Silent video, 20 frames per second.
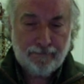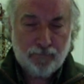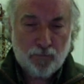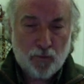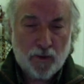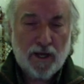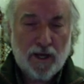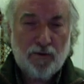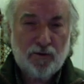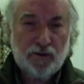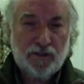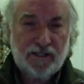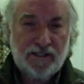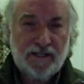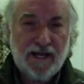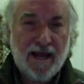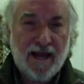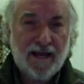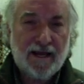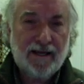we
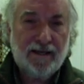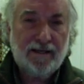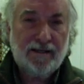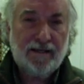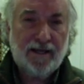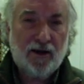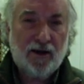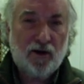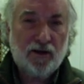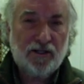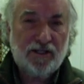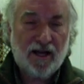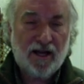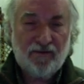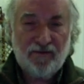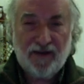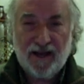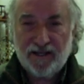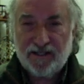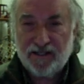understand that our
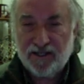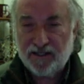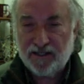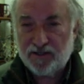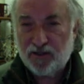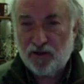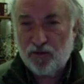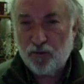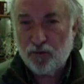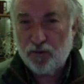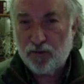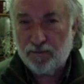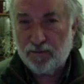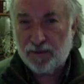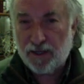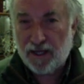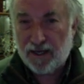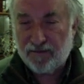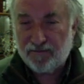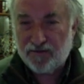salvation is through the
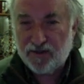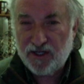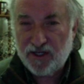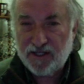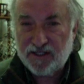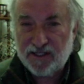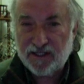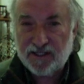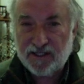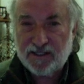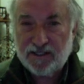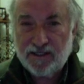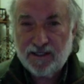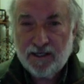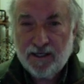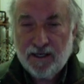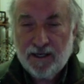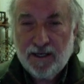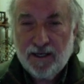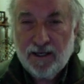blood of Jesus,
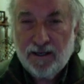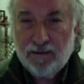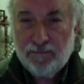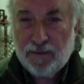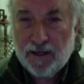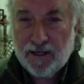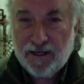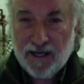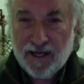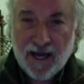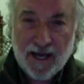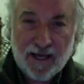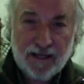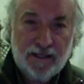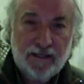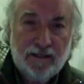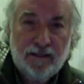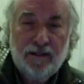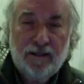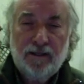but
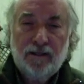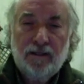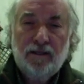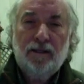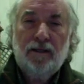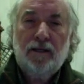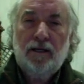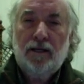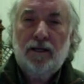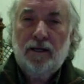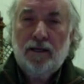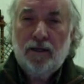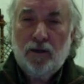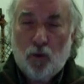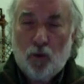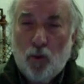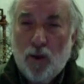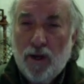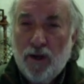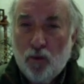yet
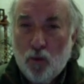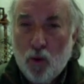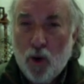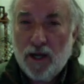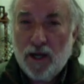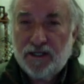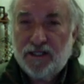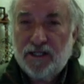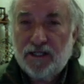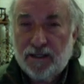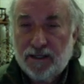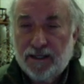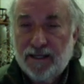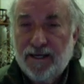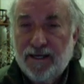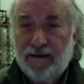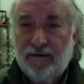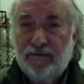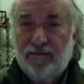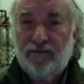we want to
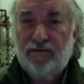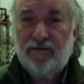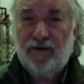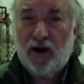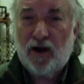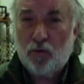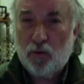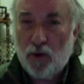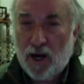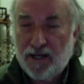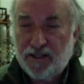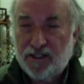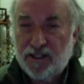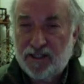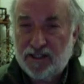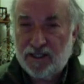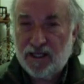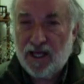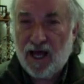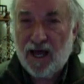live a
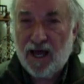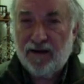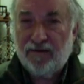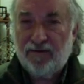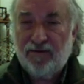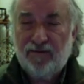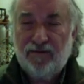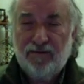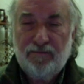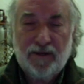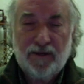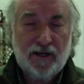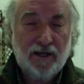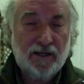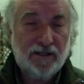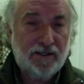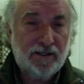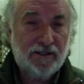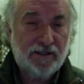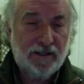righteous life
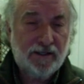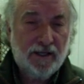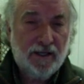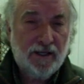because